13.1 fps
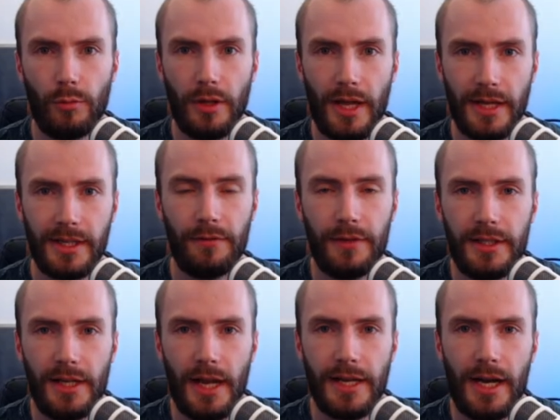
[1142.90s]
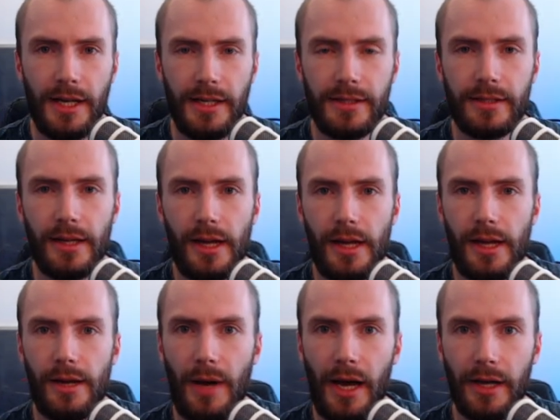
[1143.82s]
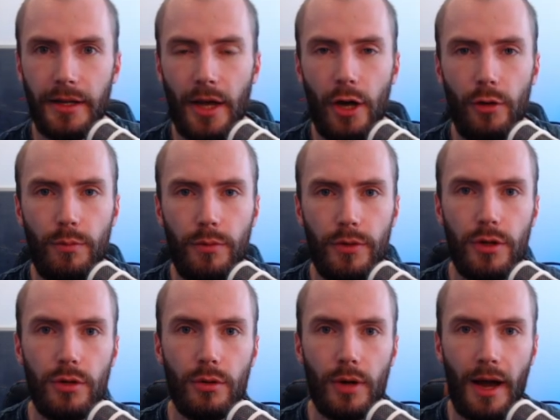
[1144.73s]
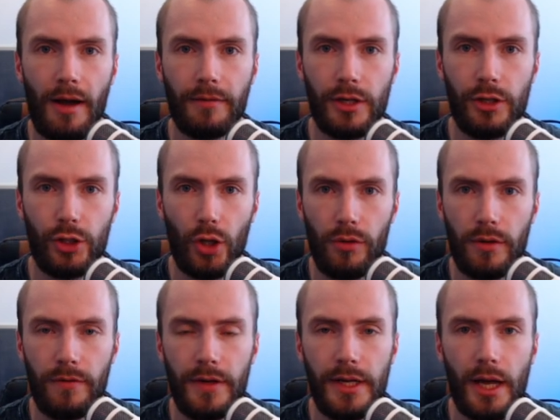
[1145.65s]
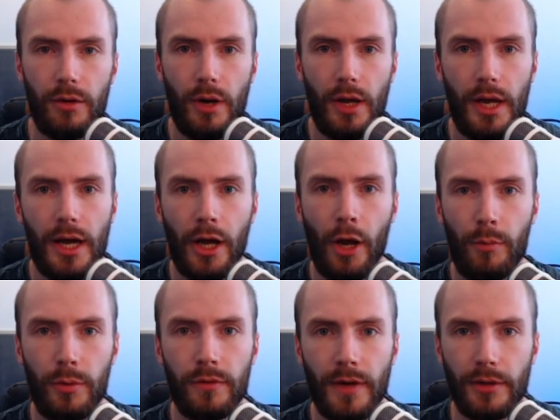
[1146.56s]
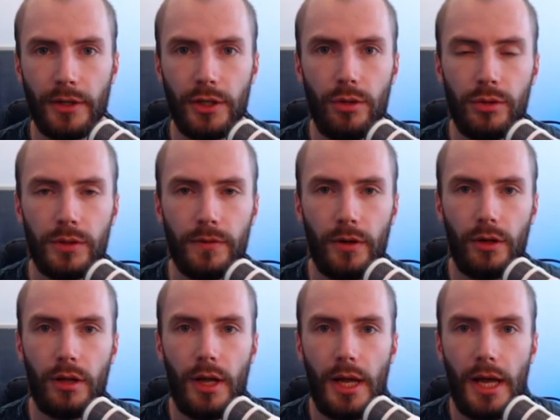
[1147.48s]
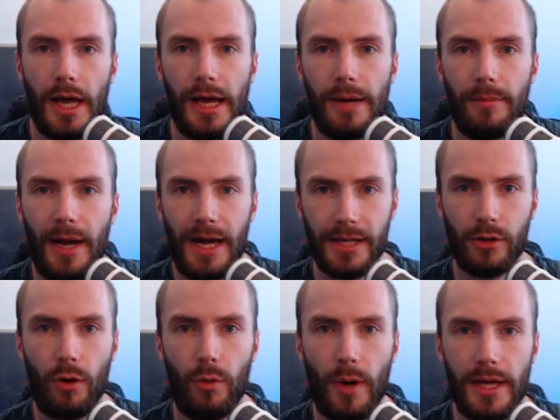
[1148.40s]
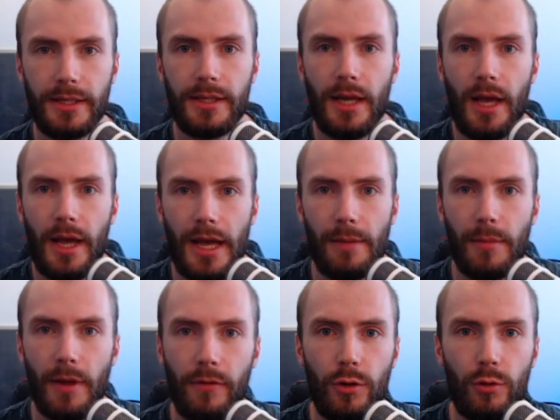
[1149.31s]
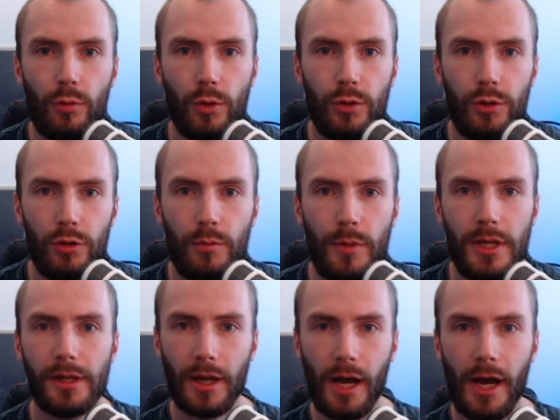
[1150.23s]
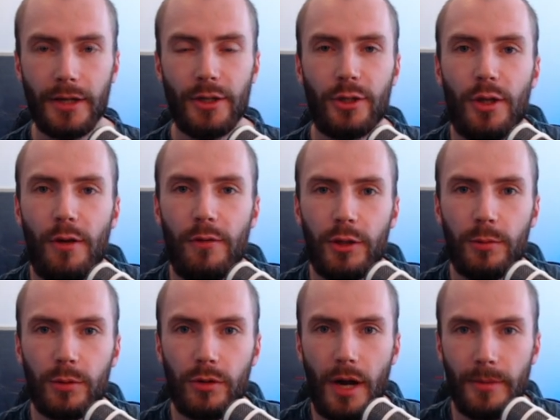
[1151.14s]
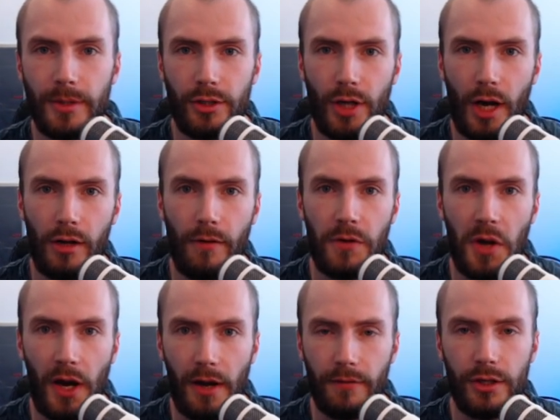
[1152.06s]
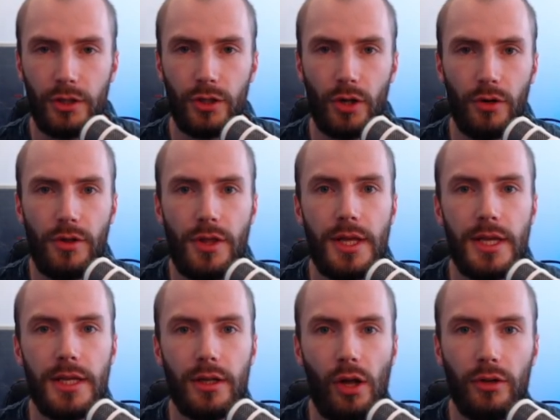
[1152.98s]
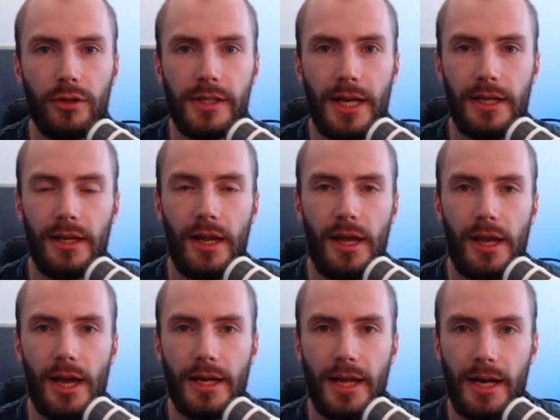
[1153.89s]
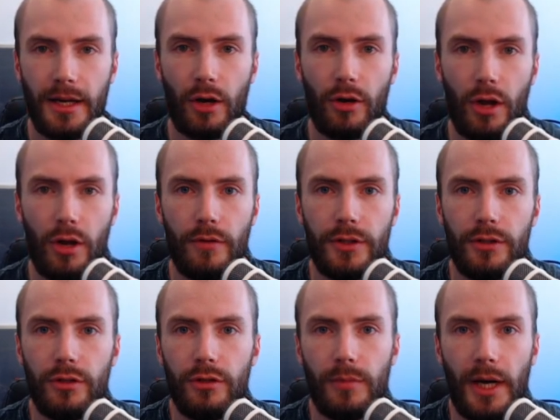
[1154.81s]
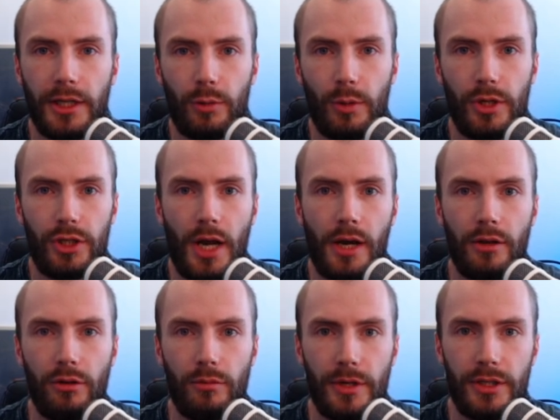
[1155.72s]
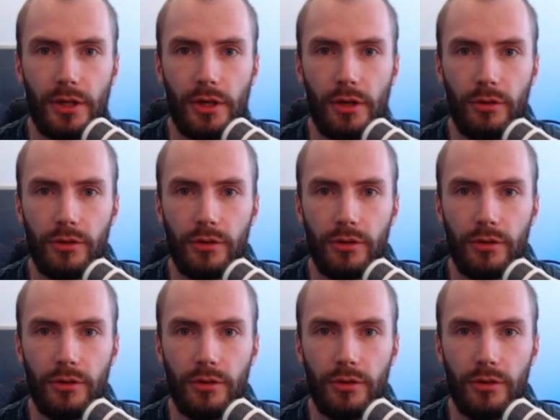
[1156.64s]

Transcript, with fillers: Well, that's it for today, guys. I hope you have enjoyed the video. Hope you found it useful. Um, as always, um, if you would do me the kindness of subscribing to the channel if you have enjoyed the content and heading on over to my Twitch channel, Mr.